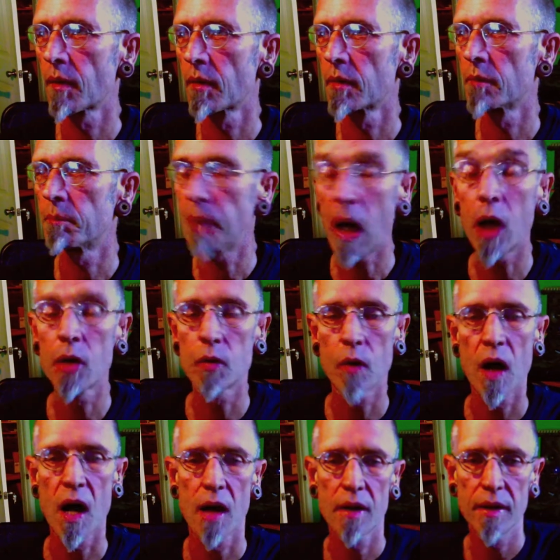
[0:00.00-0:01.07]
punk
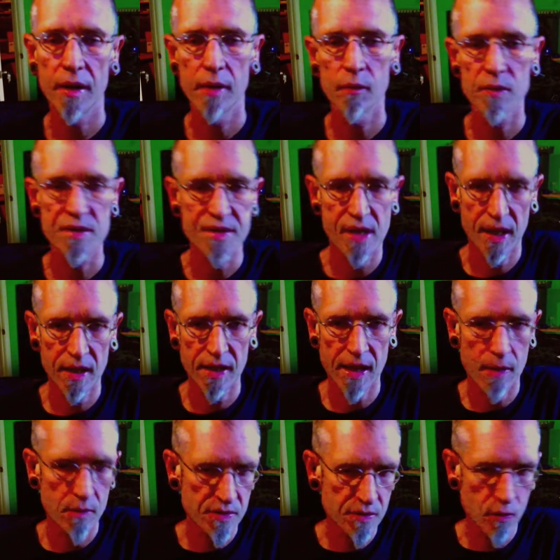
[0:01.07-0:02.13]
rock, and it was like that
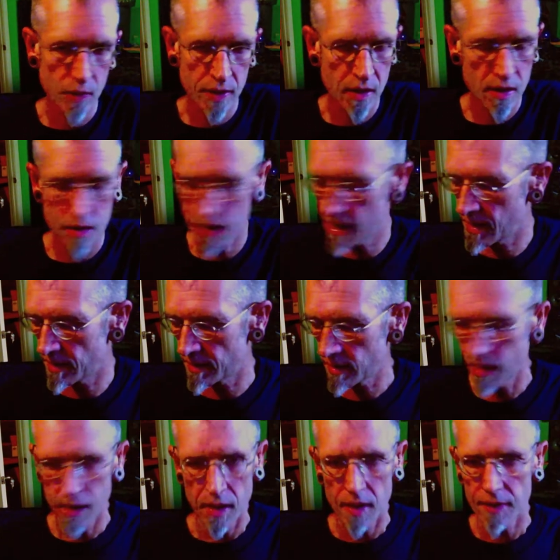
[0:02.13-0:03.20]
was going on, and
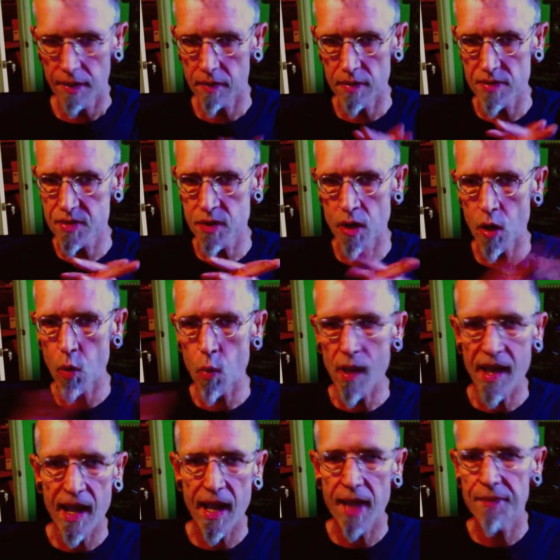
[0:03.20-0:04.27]
there is no
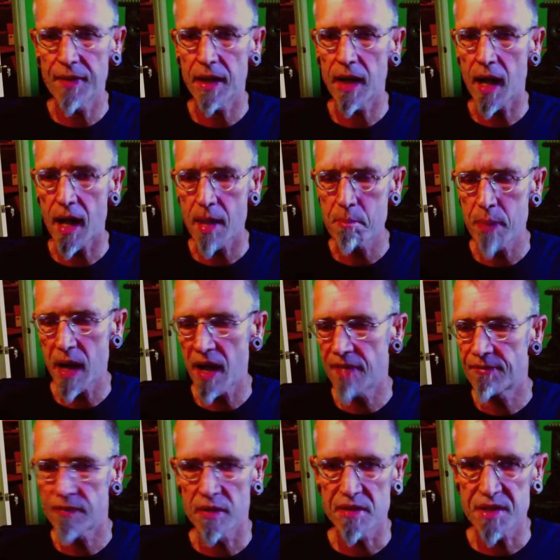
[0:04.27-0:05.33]
way that I buy
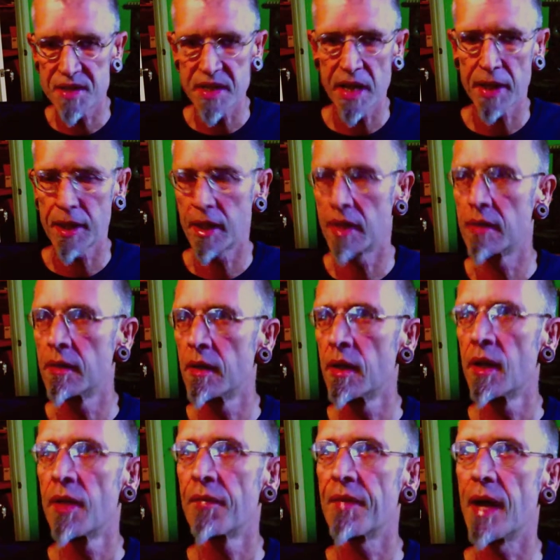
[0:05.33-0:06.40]
for a second
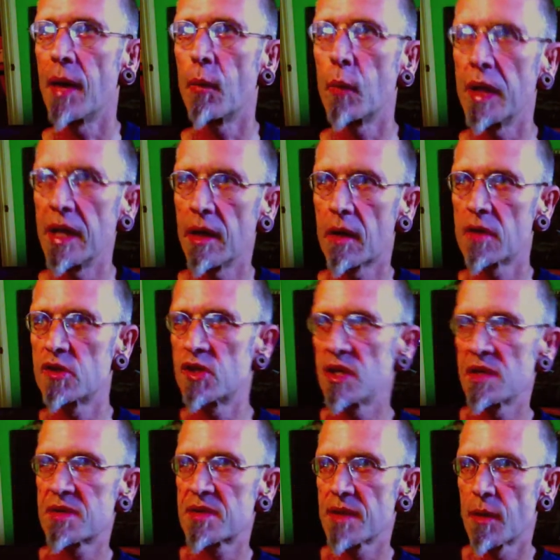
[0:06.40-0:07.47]
that we are
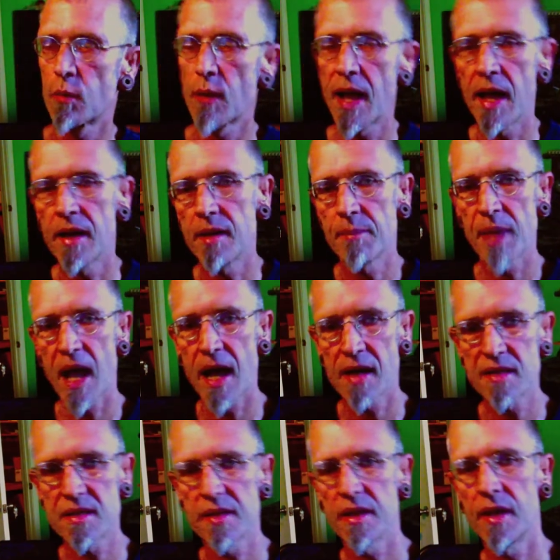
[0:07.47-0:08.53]
just a random
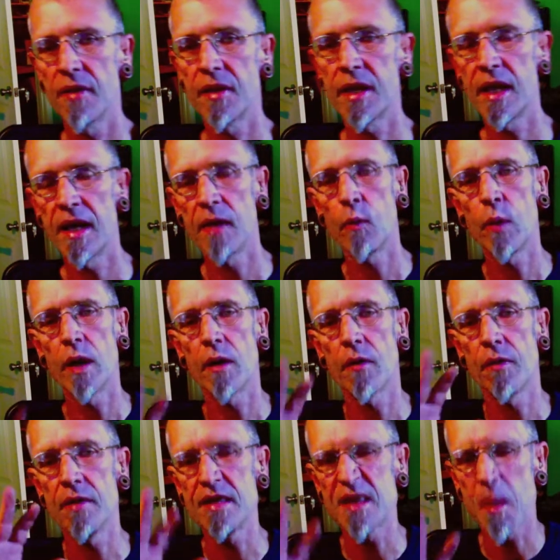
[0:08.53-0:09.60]
accident thing. We are
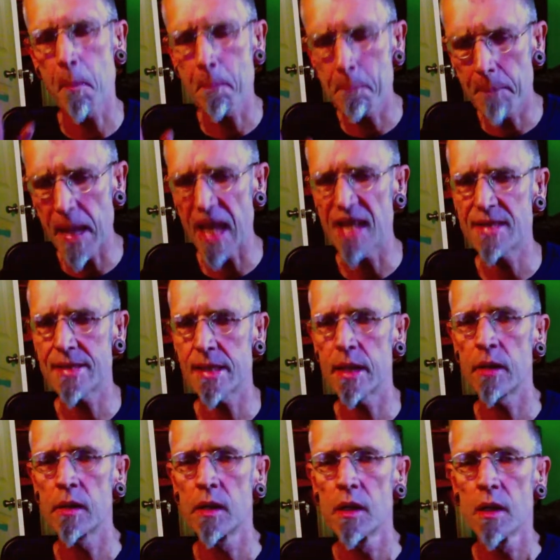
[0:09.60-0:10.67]
these amazing,
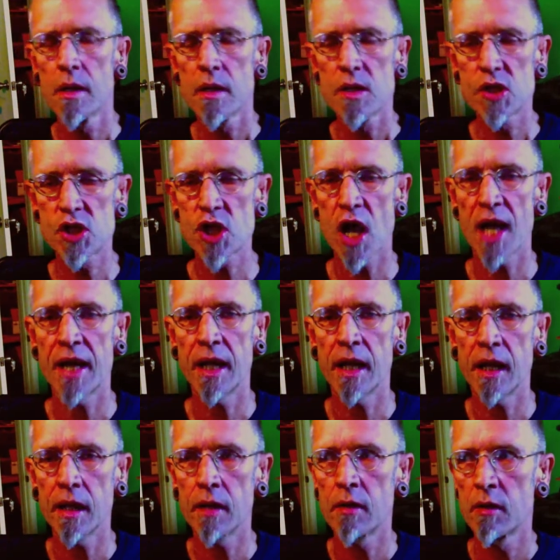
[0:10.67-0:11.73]

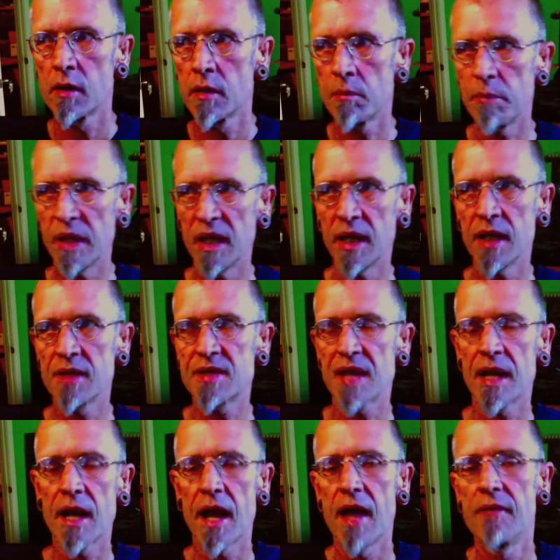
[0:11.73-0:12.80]
shining beings, and
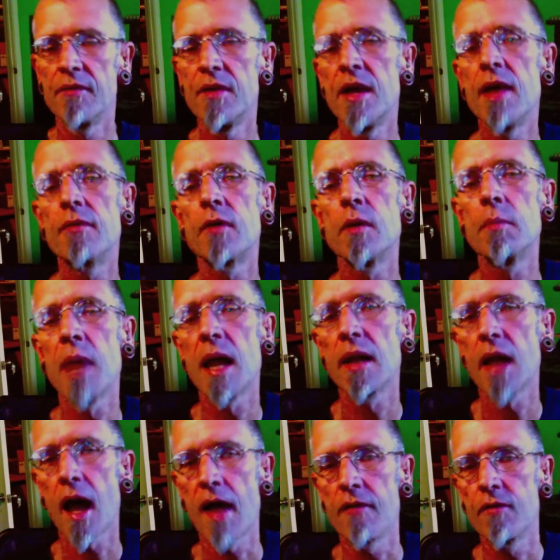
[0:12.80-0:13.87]
I have never in my
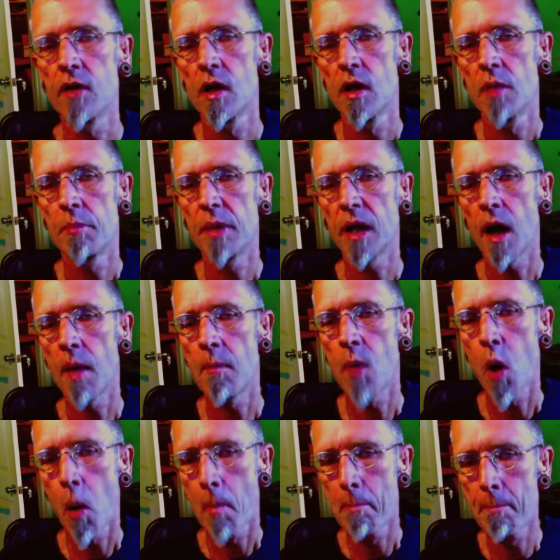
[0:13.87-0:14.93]
life become
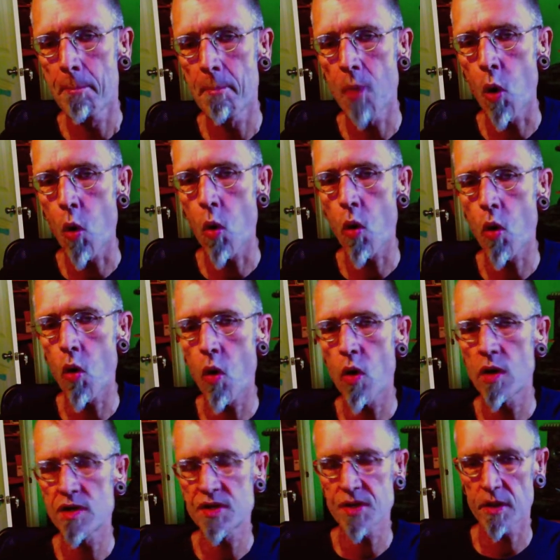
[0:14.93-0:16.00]
more
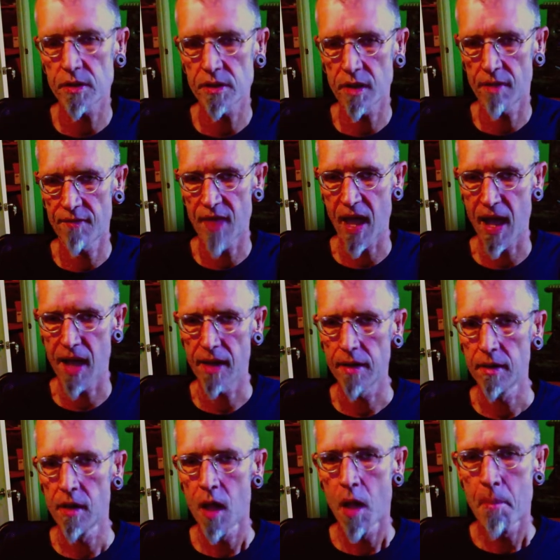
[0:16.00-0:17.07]
certain of that,
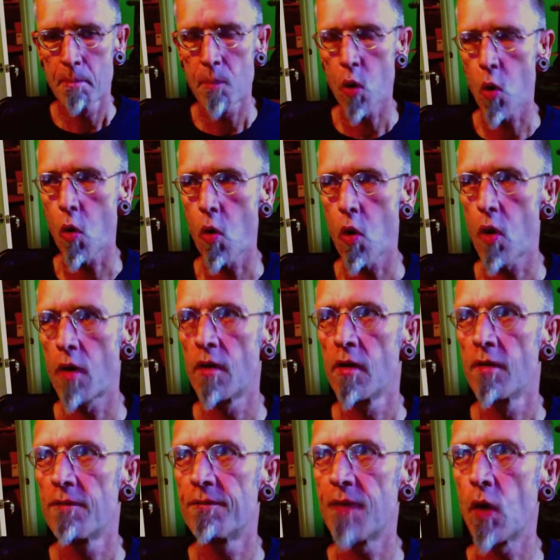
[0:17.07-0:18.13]
more
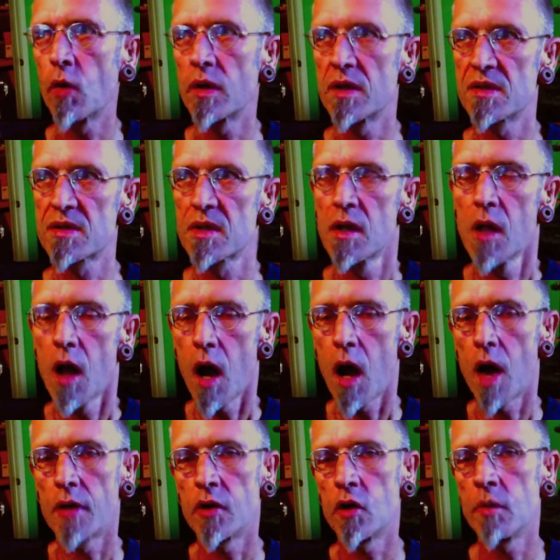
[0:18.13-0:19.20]
focused
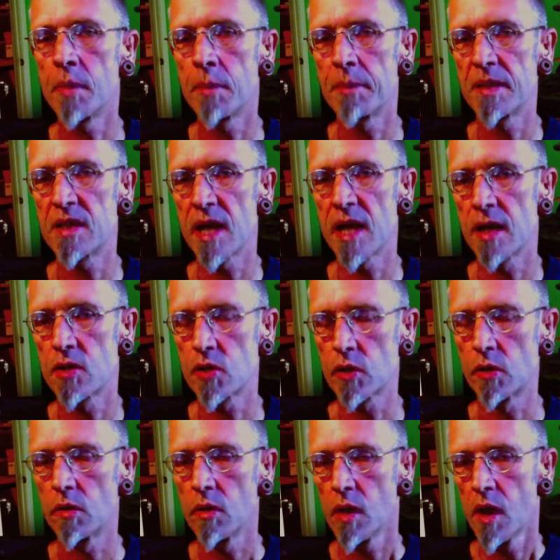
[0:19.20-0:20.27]
on human potential
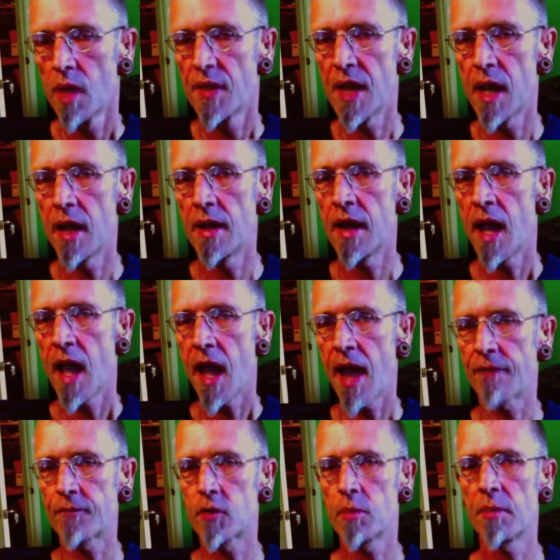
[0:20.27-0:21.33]
than
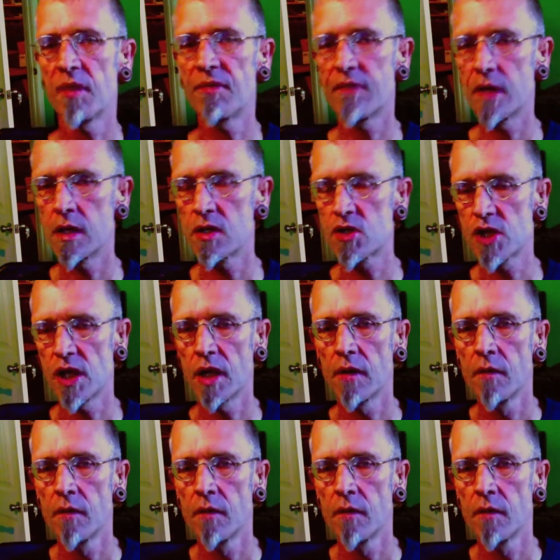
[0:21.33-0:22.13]
after me finishing